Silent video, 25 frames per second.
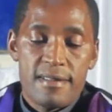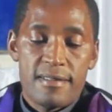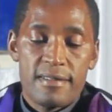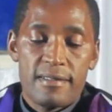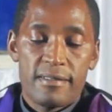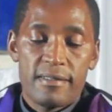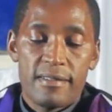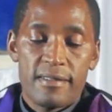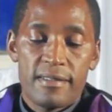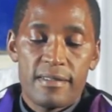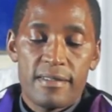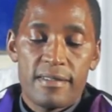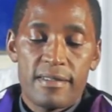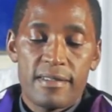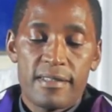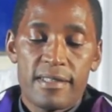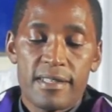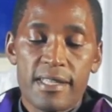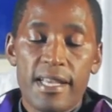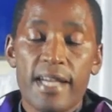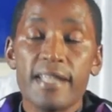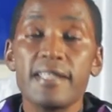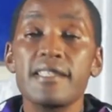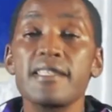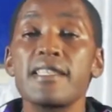
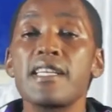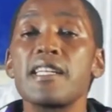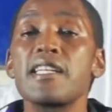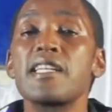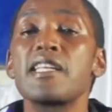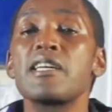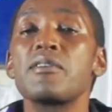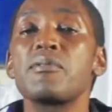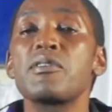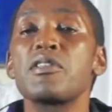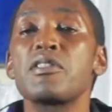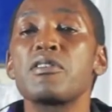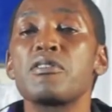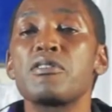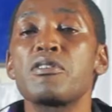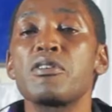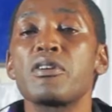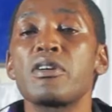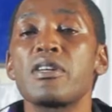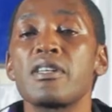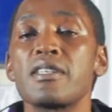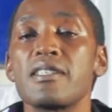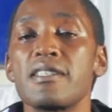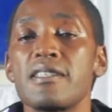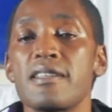Start the day with
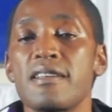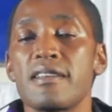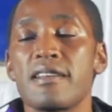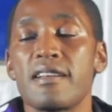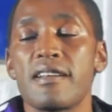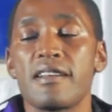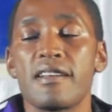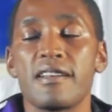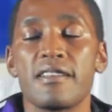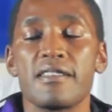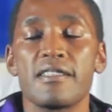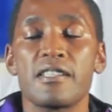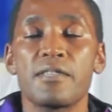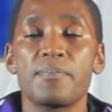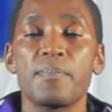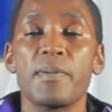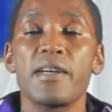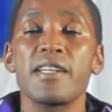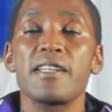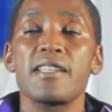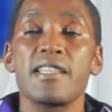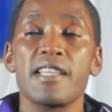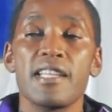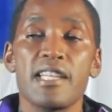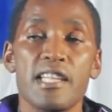God,
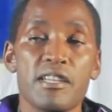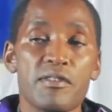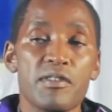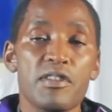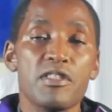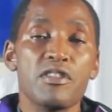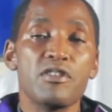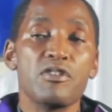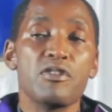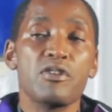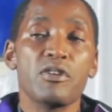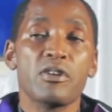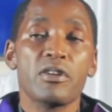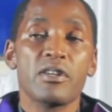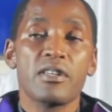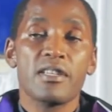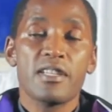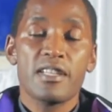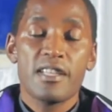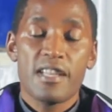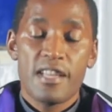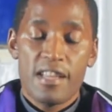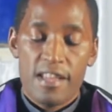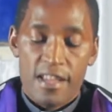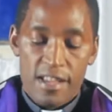spend the day with
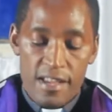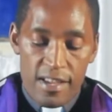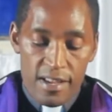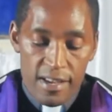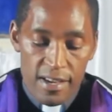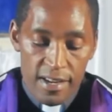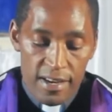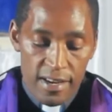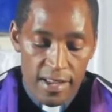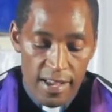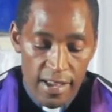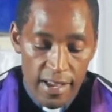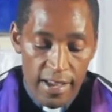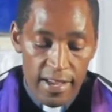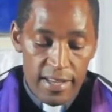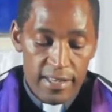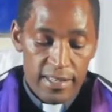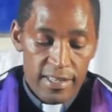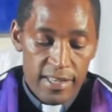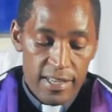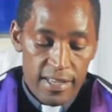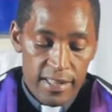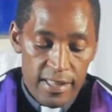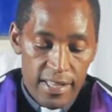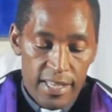God, and
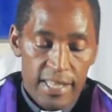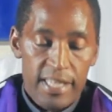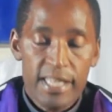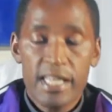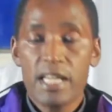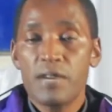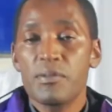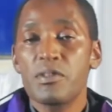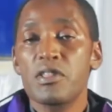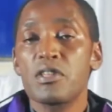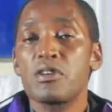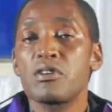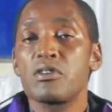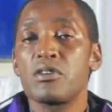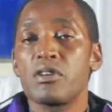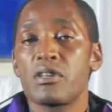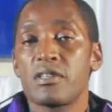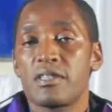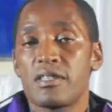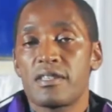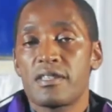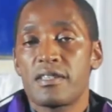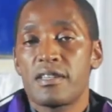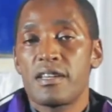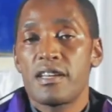end the day with
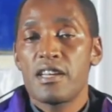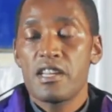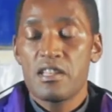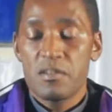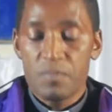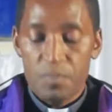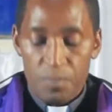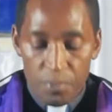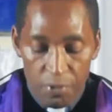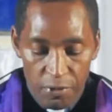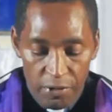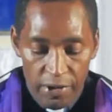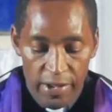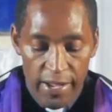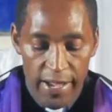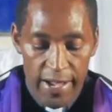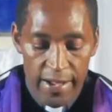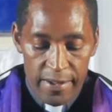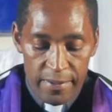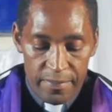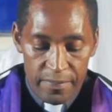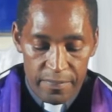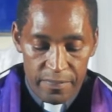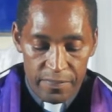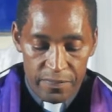God in
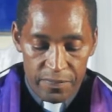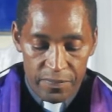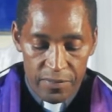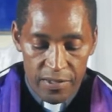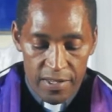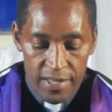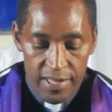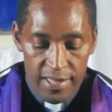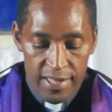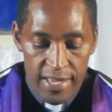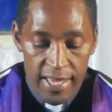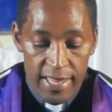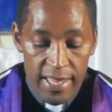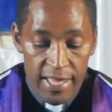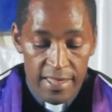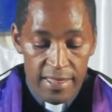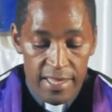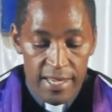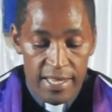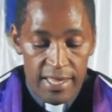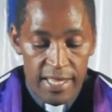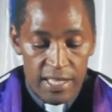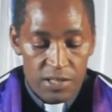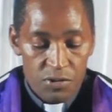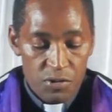prayer. The other
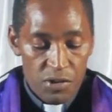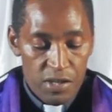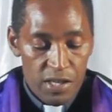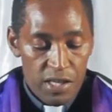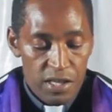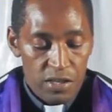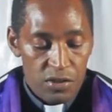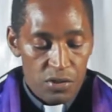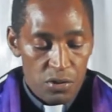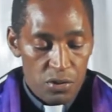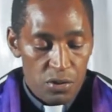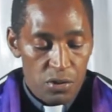thing that we need to